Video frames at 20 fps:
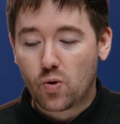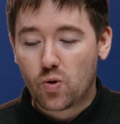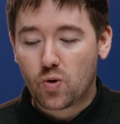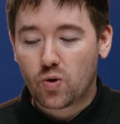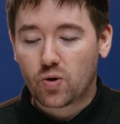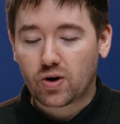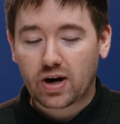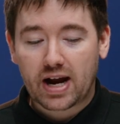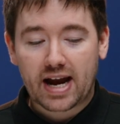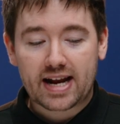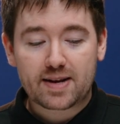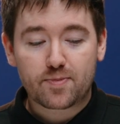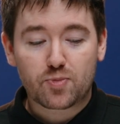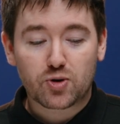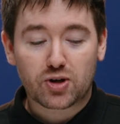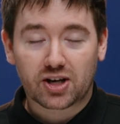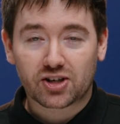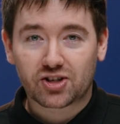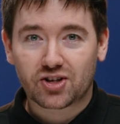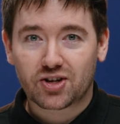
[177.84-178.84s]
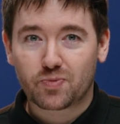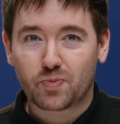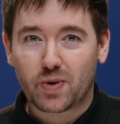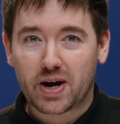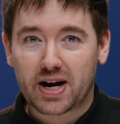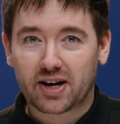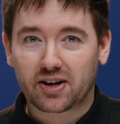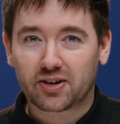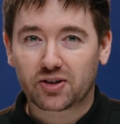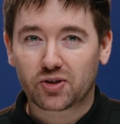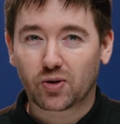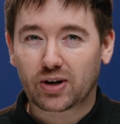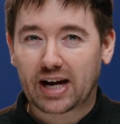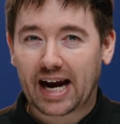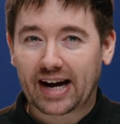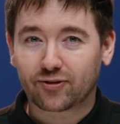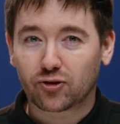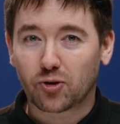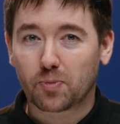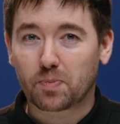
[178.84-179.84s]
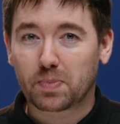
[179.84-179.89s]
or any production where your camera